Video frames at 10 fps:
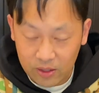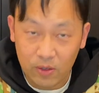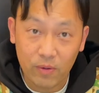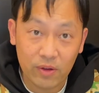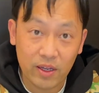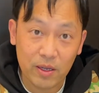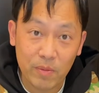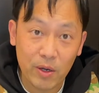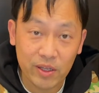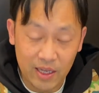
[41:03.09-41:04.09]
don't think
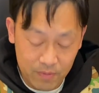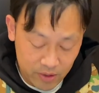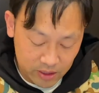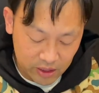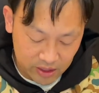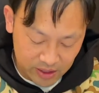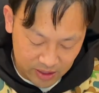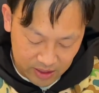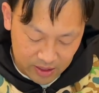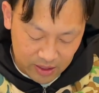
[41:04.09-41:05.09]
about it that much.
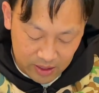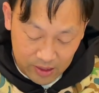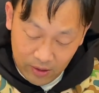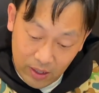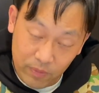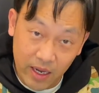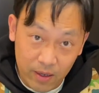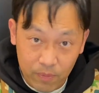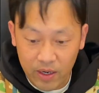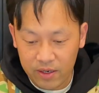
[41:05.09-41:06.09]
I'm
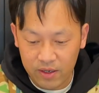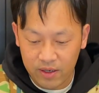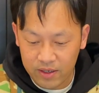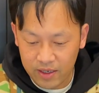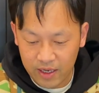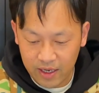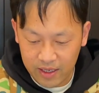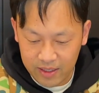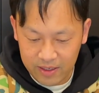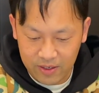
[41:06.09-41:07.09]
getting better at
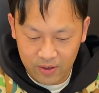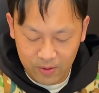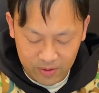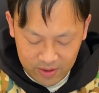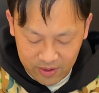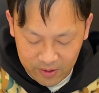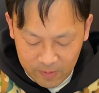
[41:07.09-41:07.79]
the